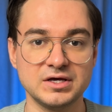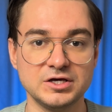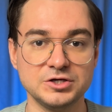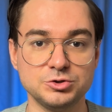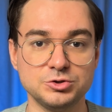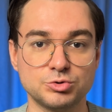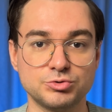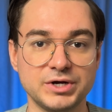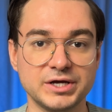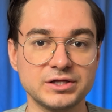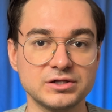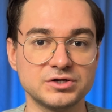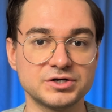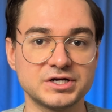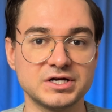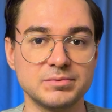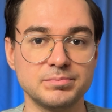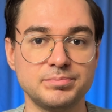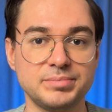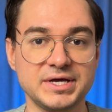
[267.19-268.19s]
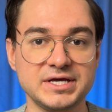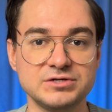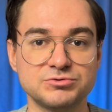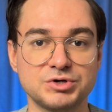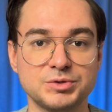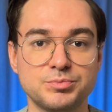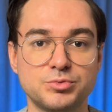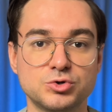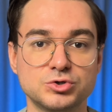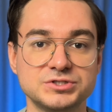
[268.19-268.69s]
Your regular campaign
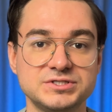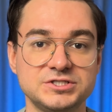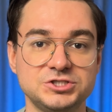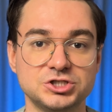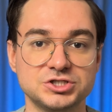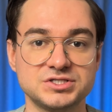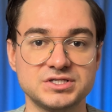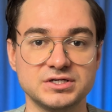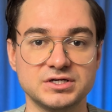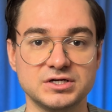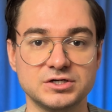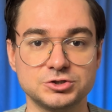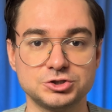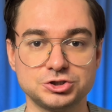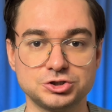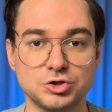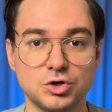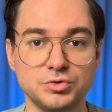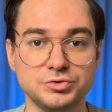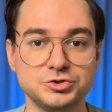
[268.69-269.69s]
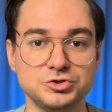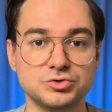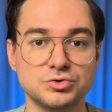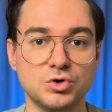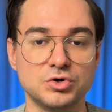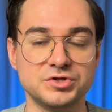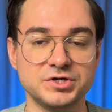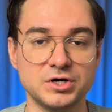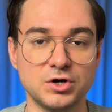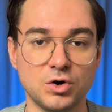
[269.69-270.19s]
reports just show you
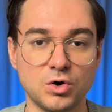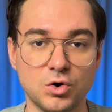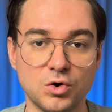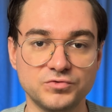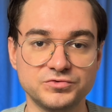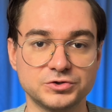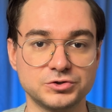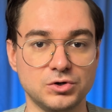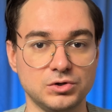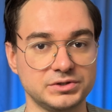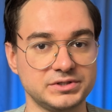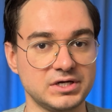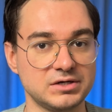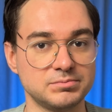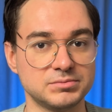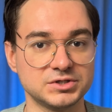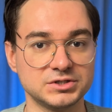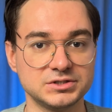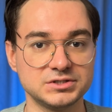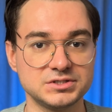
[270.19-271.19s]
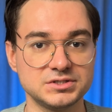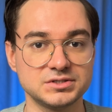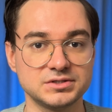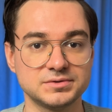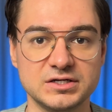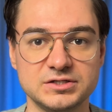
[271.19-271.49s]
the overall numbers.